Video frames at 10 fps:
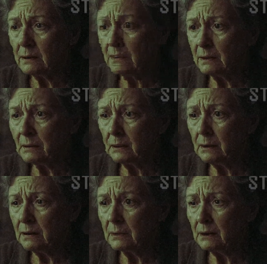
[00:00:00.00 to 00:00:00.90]

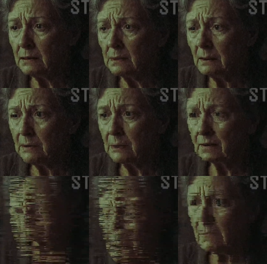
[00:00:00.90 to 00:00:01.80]
memory follows the
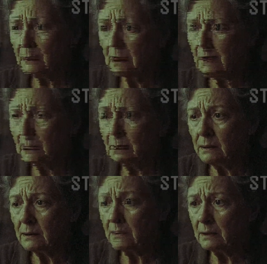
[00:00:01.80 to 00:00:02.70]
gaze.
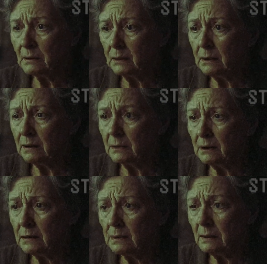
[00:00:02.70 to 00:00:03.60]
Each
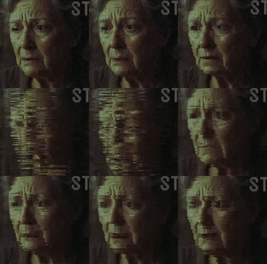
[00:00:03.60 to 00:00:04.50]
night when Liam
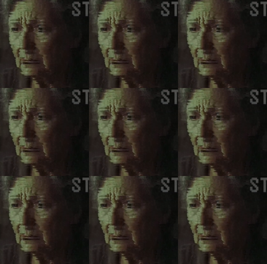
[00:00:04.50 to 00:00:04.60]
brushes his